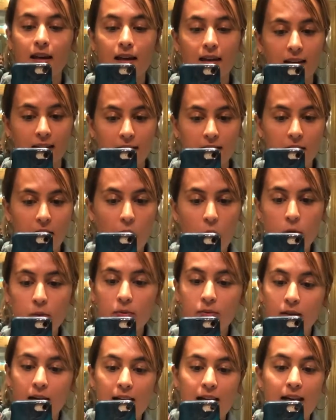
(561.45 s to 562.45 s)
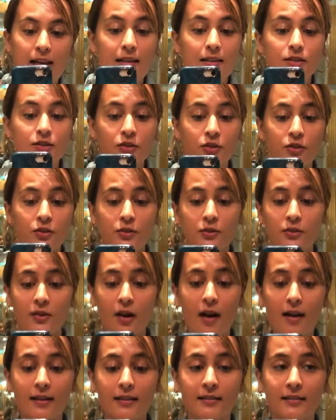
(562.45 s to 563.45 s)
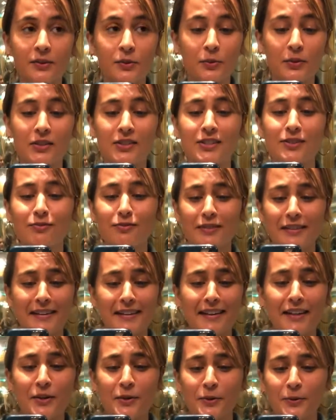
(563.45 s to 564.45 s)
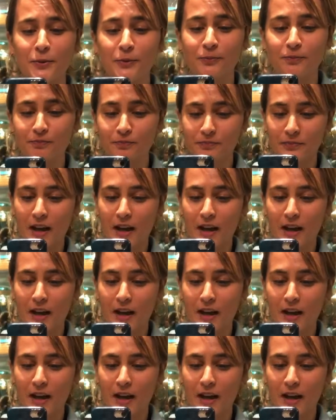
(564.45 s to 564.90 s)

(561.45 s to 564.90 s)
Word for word: it hopefully leads to new science, which is really cool.